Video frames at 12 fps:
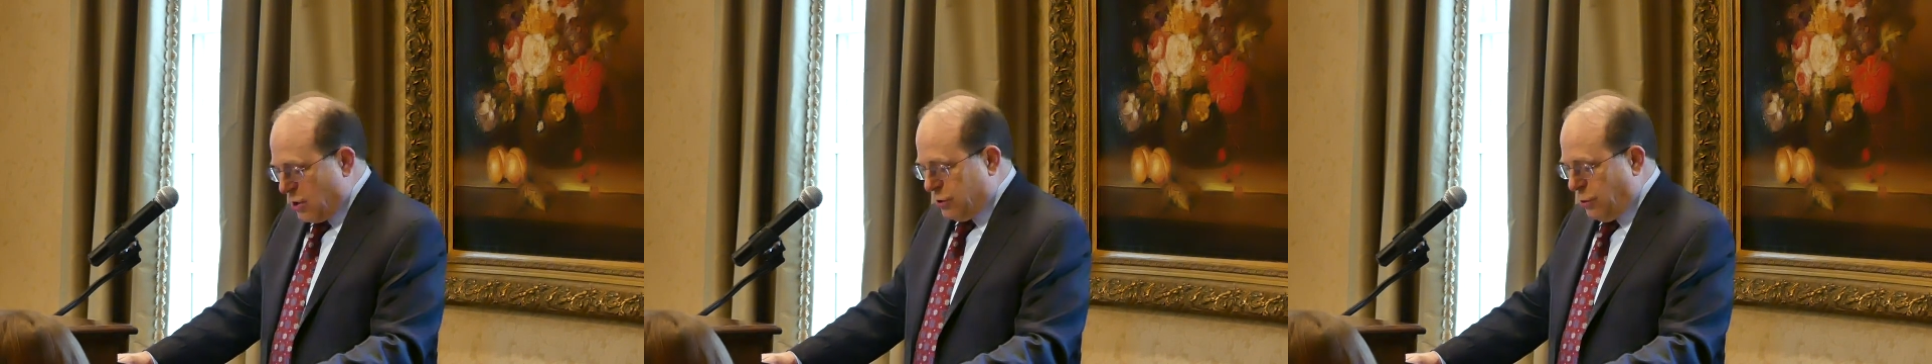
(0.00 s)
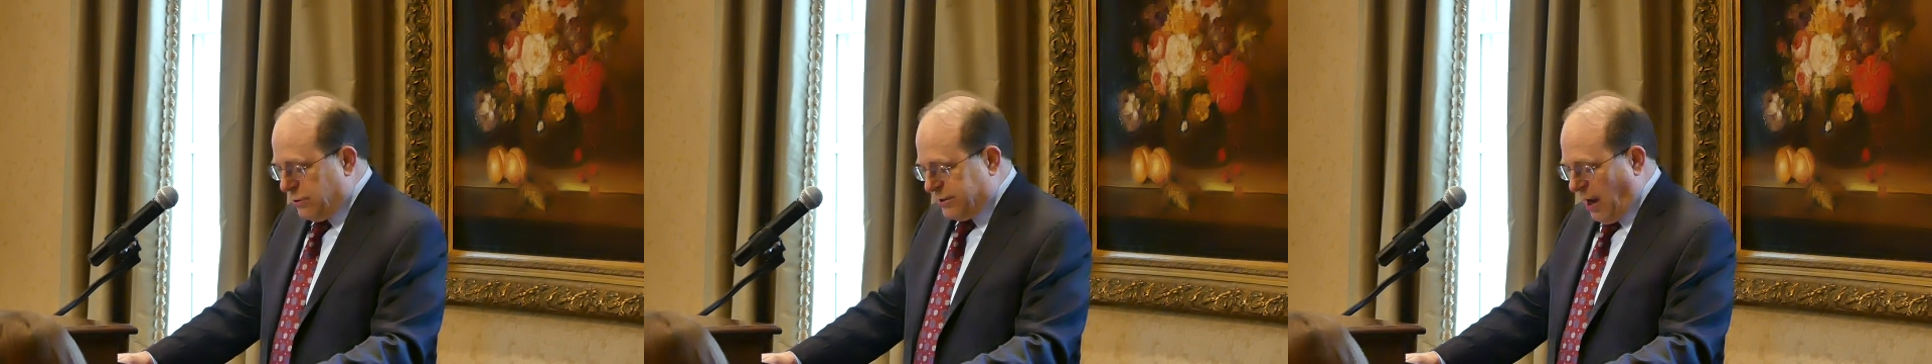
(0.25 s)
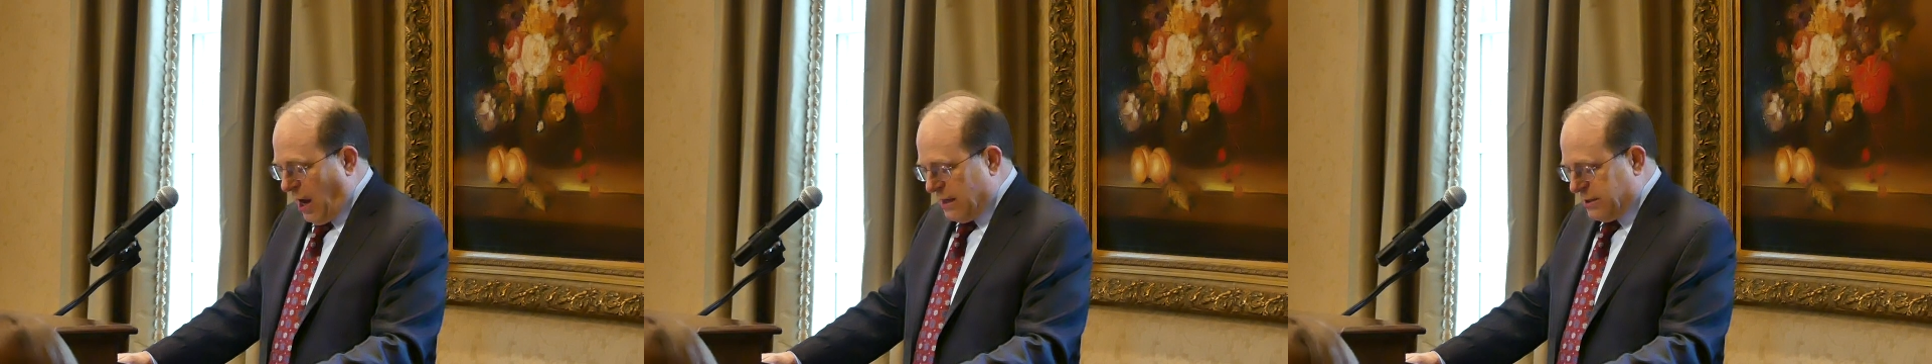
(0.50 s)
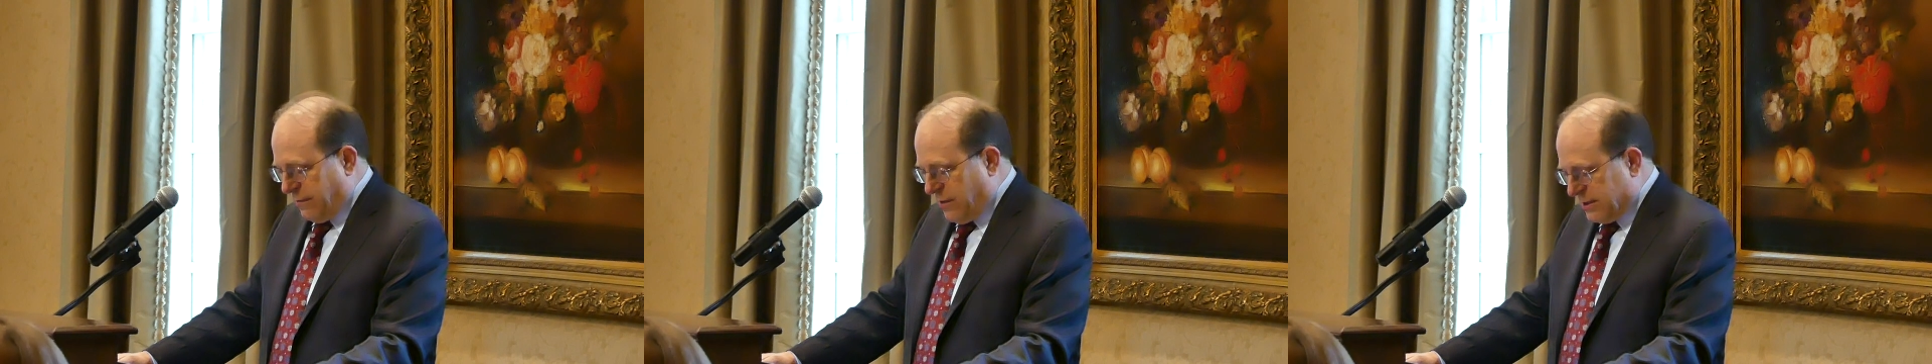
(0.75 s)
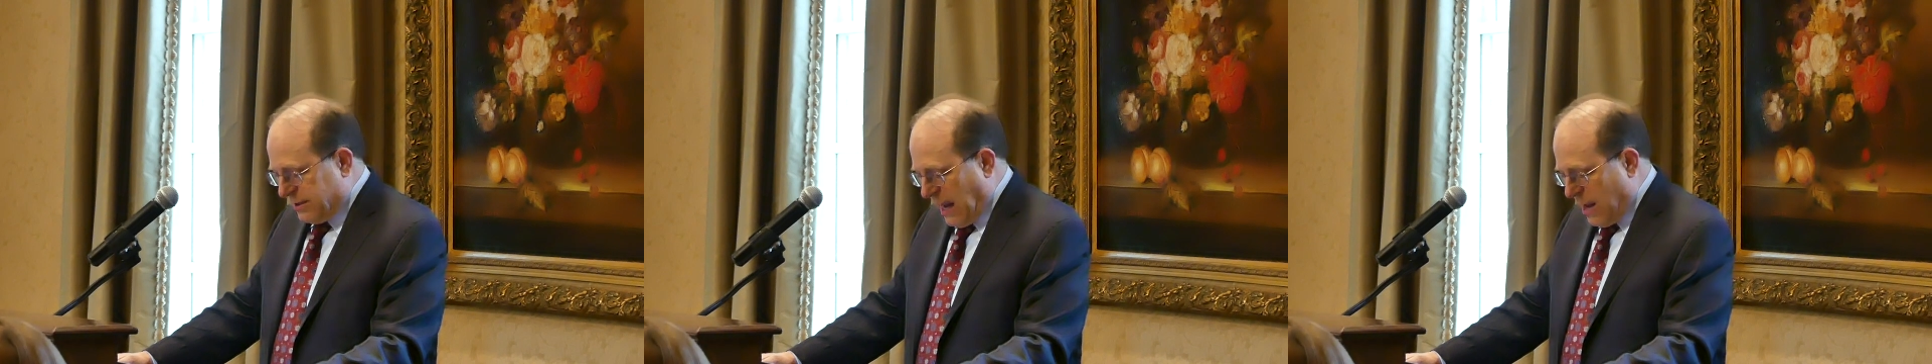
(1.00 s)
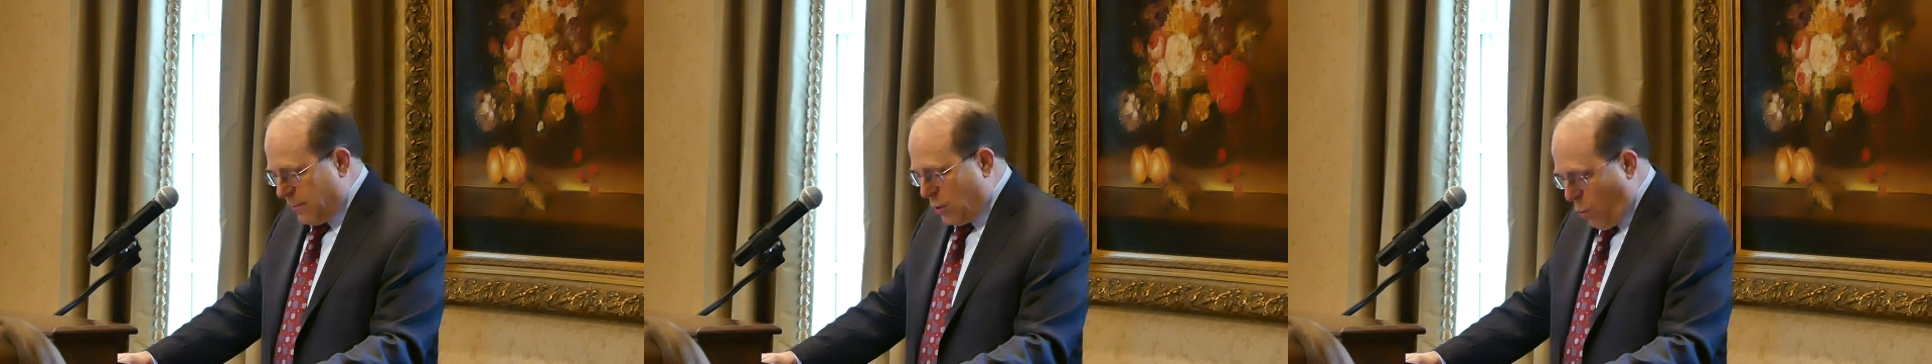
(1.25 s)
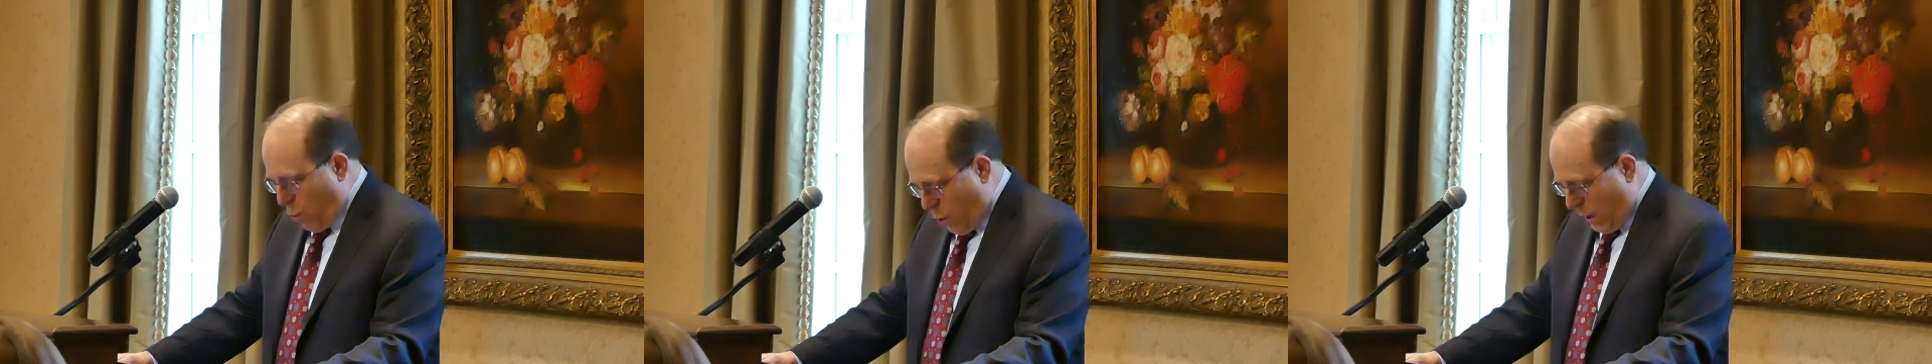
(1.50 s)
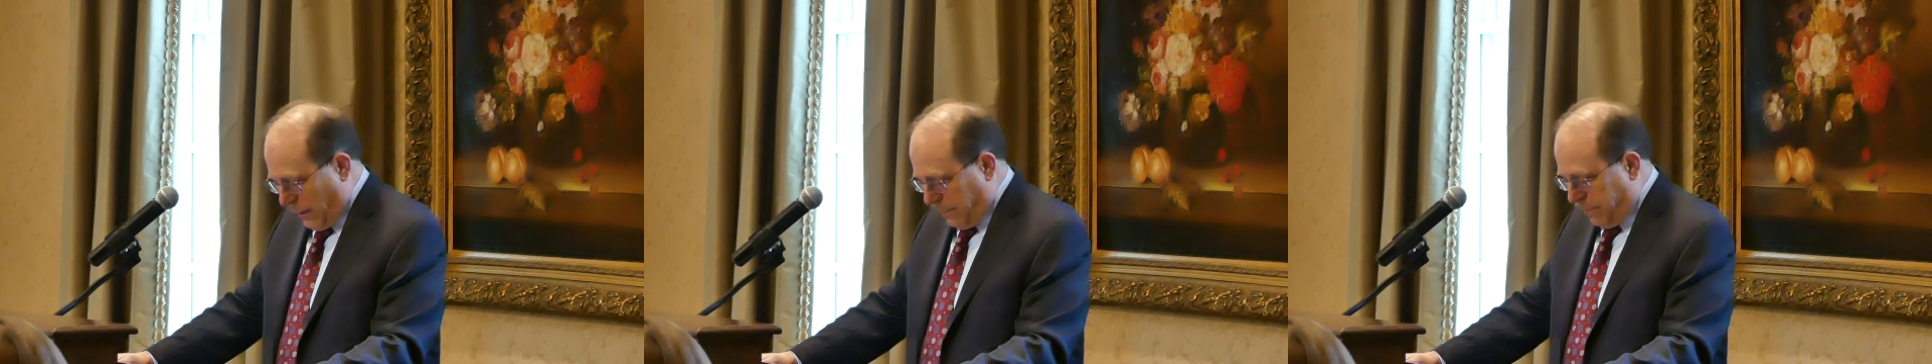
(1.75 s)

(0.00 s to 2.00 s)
Two Sides of the Same Coin."